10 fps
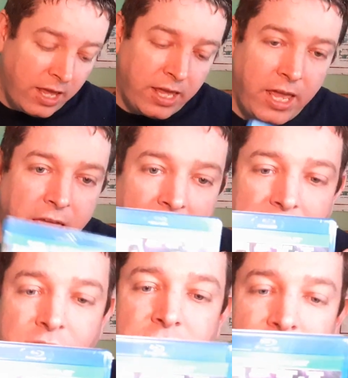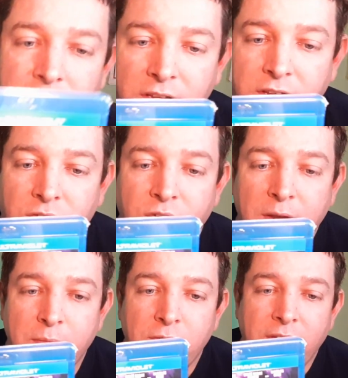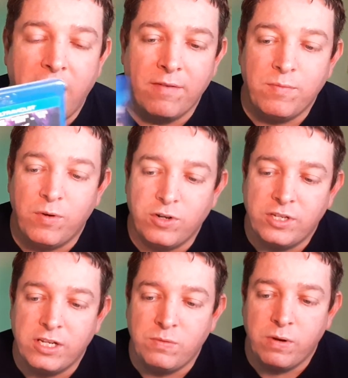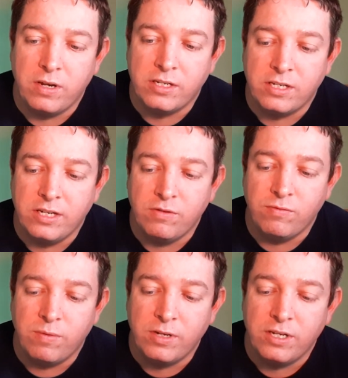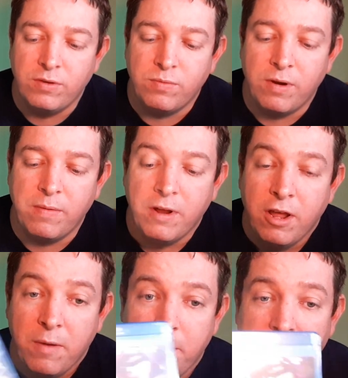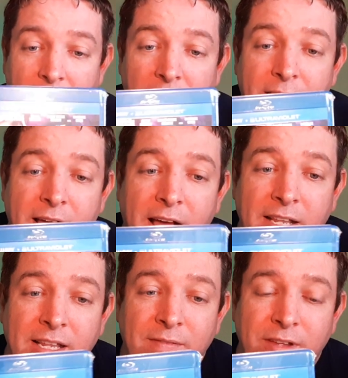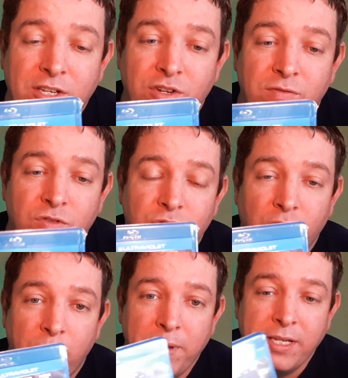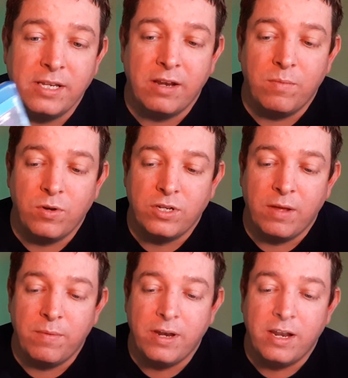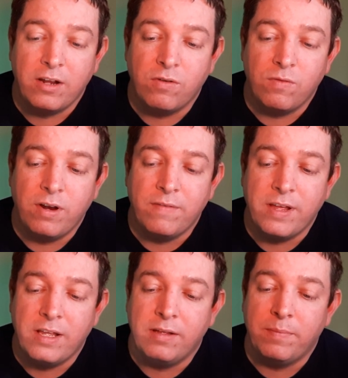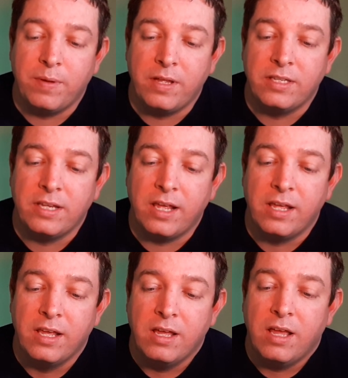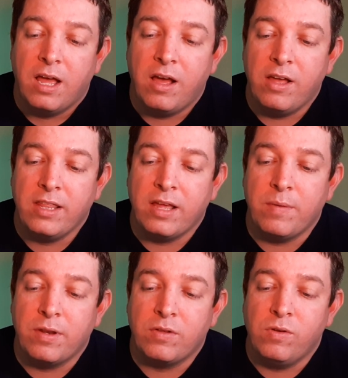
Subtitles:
Kick-Ass, great movie. I haven't watched this one, it's a sealed one, but I did have actually two copies and I watched that one and I got rid of it, but I like that one.